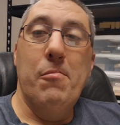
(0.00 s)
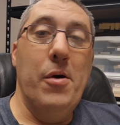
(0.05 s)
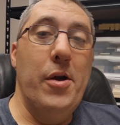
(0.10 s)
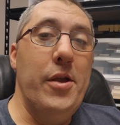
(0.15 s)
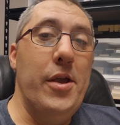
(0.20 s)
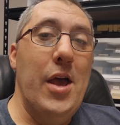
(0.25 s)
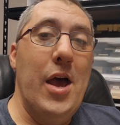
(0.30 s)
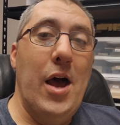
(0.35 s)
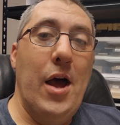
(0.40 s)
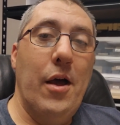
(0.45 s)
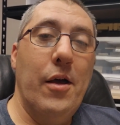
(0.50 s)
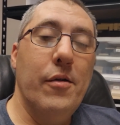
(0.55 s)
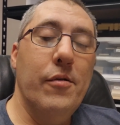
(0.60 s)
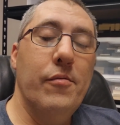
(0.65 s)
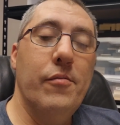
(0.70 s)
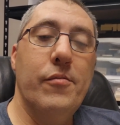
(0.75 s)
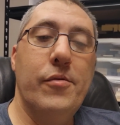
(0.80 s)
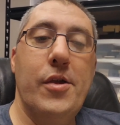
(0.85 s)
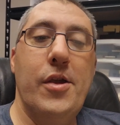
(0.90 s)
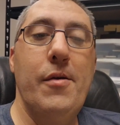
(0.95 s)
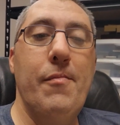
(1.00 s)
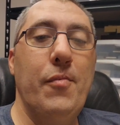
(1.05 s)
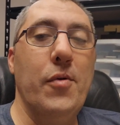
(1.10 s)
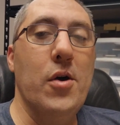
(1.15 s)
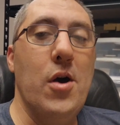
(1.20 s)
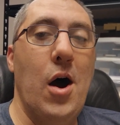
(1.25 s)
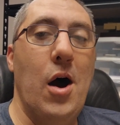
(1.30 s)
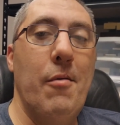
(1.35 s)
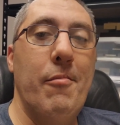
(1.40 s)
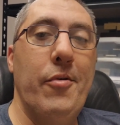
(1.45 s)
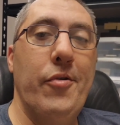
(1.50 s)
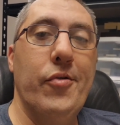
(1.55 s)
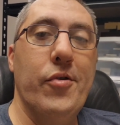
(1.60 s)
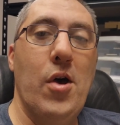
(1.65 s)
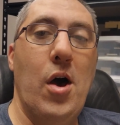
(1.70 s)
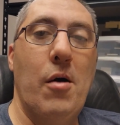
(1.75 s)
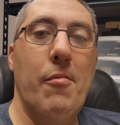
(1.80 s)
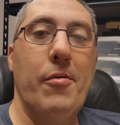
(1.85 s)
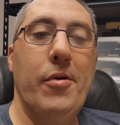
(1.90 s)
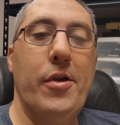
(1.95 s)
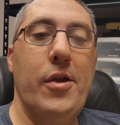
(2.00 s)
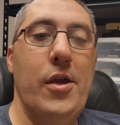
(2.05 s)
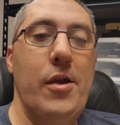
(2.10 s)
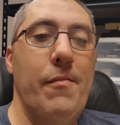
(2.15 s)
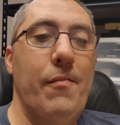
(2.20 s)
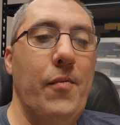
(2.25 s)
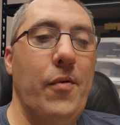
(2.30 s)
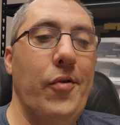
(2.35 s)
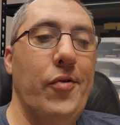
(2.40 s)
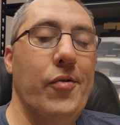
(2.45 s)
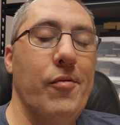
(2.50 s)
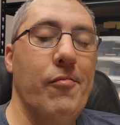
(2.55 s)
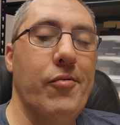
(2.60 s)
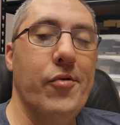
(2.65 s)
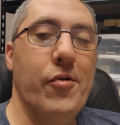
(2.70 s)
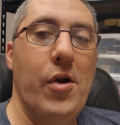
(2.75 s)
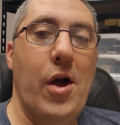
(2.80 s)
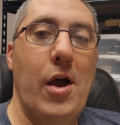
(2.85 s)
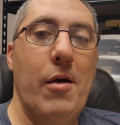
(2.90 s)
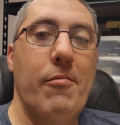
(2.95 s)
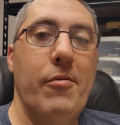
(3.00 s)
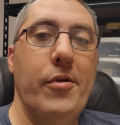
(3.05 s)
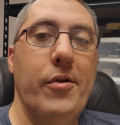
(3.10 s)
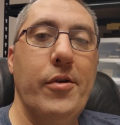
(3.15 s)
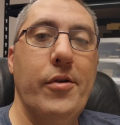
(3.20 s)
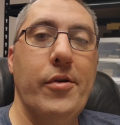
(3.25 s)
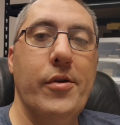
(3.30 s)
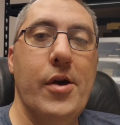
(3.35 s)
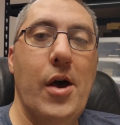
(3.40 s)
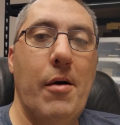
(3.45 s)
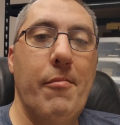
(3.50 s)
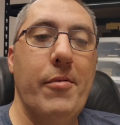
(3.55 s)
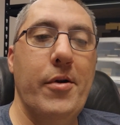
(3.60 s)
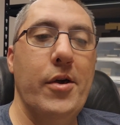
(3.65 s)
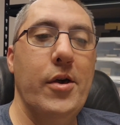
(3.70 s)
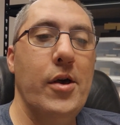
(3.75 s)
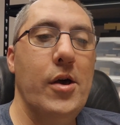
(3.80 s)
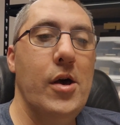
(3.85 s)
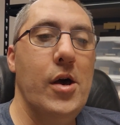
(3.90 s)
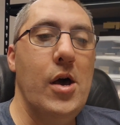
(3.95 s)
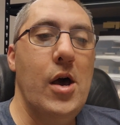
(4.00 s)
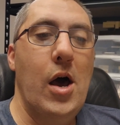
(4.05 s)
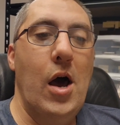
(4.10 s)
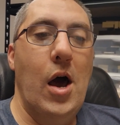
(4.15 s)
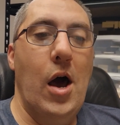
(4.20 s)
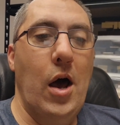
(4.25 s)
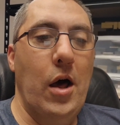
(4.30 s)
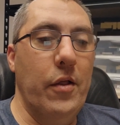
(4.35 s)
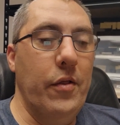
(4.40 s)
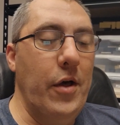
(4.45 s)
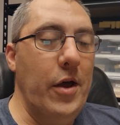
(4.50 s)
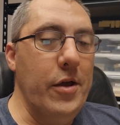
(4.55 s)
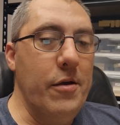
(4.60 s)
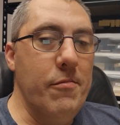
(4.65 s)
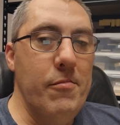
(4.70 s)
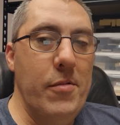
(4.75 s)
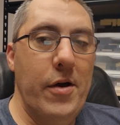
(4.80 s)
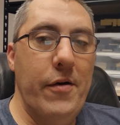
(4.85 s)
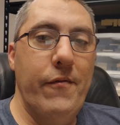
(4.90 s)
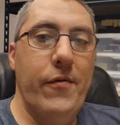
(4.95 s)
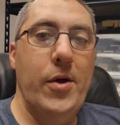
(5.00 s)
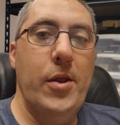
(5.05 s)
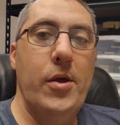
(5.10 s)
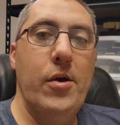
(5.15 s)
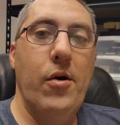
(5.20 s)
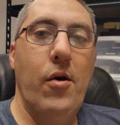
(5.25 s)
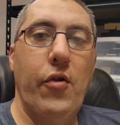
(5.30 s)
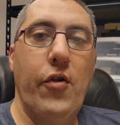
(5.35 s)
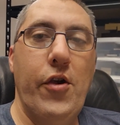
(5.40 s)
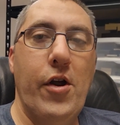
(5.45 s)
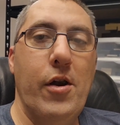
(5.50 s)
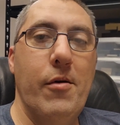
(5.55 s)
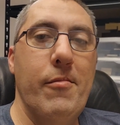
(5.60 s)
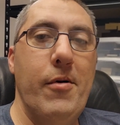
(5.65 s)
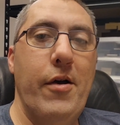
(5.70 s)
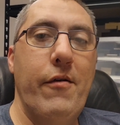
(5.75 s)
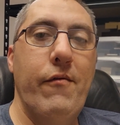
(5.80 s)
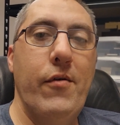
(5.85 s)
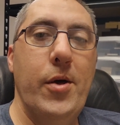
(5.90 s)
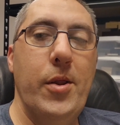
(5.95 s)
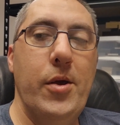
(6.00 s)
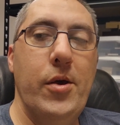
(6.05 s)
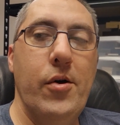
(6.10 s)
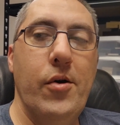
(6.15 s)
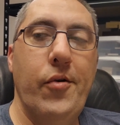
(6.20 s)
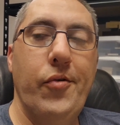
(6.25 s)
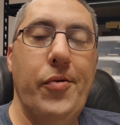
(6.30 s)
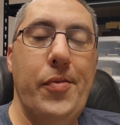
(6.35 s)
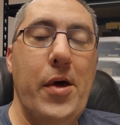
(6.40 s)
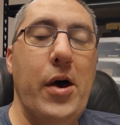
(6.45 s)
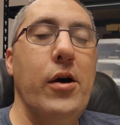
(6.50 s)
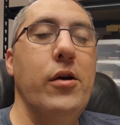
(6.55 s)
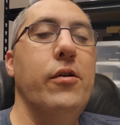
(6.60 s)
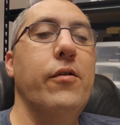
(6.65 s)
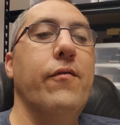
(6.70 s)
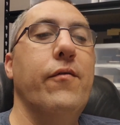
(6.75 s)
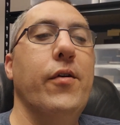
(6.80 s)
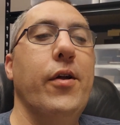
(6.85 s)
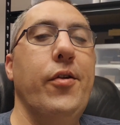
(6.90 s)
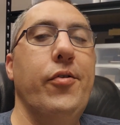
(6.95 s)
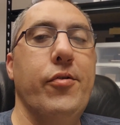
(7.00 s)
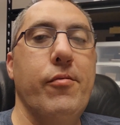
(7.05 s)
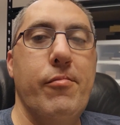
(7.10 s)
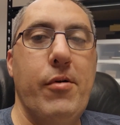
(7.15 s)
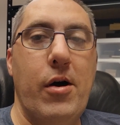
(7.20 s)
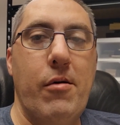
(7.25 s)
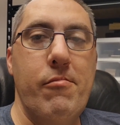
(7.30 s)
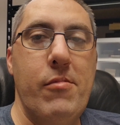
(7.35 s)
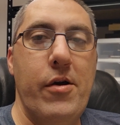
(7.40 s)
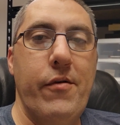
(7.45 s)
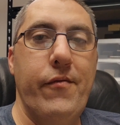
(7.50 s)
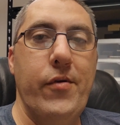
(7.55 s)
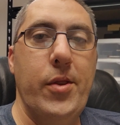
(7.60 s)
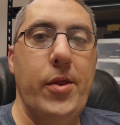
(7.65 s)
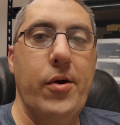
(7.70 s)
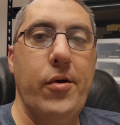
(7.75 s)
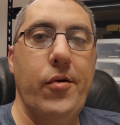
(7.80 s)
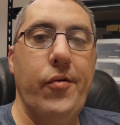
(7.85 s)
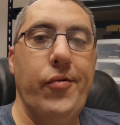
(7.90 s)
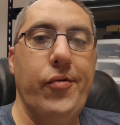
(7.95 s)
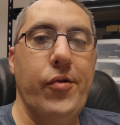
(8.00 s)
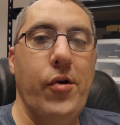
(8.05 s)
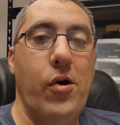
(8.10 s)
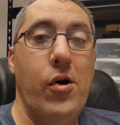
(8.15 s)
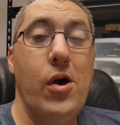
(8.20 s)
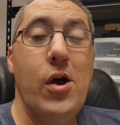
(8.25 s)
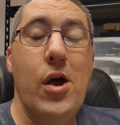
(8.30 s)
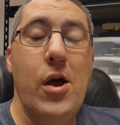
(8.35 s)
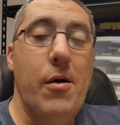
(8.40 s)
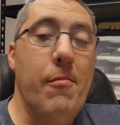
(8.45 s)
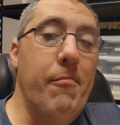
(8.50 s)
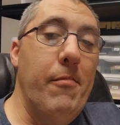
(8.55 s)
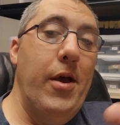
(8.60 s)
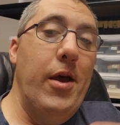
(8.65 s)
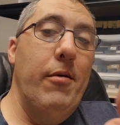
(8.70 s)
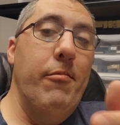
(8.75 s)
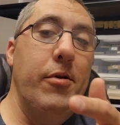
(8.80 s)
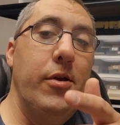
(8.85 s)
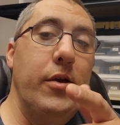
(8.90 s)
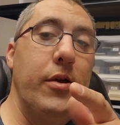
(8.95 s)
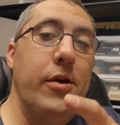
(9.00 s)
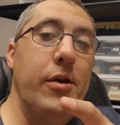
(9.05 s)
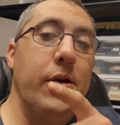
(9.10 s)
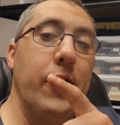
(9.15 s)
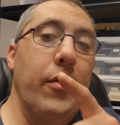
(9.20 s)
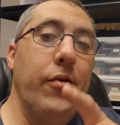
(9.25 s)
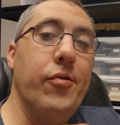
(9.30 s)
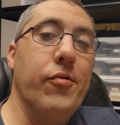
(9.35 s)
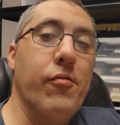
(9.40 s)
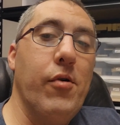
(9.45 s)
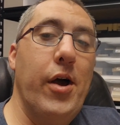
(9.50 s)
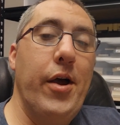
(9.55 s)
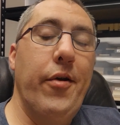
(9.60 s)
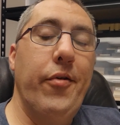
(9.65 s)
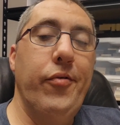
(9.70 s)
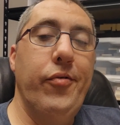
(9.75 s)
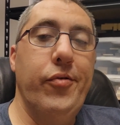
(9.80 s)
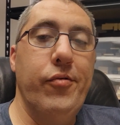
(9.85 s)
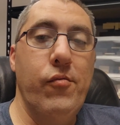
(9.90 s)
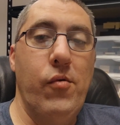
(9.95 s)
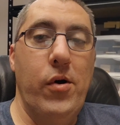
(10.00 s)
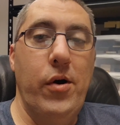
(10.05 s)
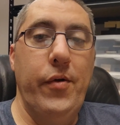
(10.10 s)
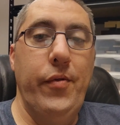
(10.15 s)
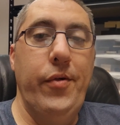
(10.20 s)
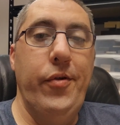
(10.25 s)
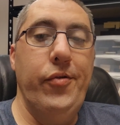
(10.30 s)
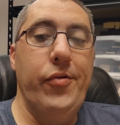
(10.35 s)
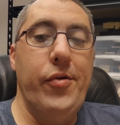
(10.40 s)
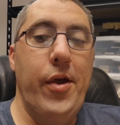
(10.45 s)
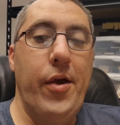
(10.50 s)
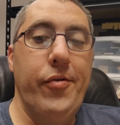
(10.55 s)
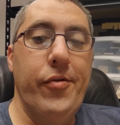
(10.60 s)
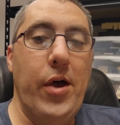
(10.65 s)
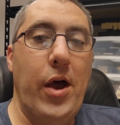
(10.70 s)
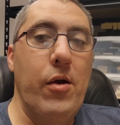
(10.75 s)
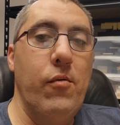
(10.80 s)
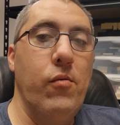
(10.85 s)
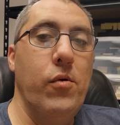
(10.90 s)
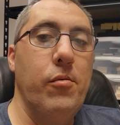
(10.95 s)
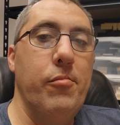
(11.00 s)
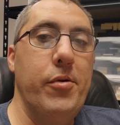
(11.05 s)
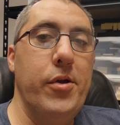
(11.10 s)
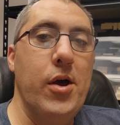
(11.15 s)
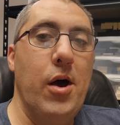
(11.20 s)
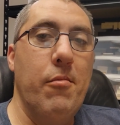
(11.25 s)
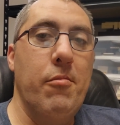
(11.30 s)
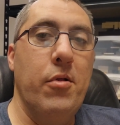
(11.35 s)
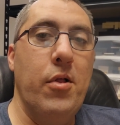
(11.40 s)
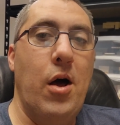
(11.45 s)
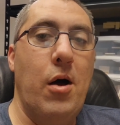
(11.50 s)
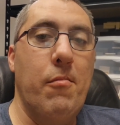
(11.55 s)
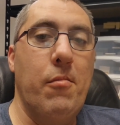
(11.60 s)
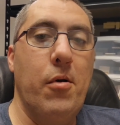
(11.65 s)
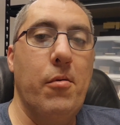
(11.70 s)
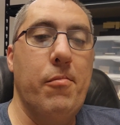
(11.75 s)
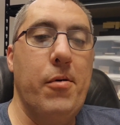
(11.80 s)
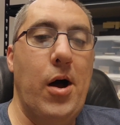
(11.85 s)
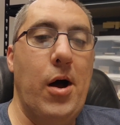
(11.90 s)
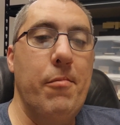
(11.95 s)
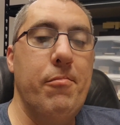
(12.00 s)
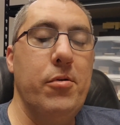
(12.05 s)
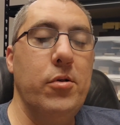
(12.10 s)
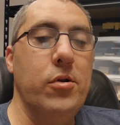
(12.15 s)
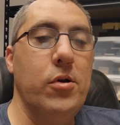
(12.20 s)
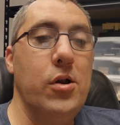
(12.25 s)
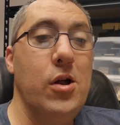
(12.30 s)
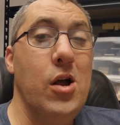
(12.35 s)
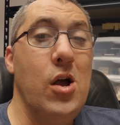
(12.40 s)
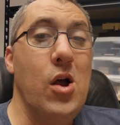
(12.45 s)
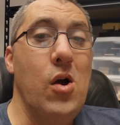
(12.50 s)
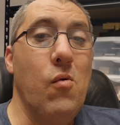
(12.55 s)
but yeah, keep the comments coming, keep the subscribing coming, uh, like my videos, share my videos, tell your friends about my videos. So maybe he is right. So one of these days I will become a lot more popular.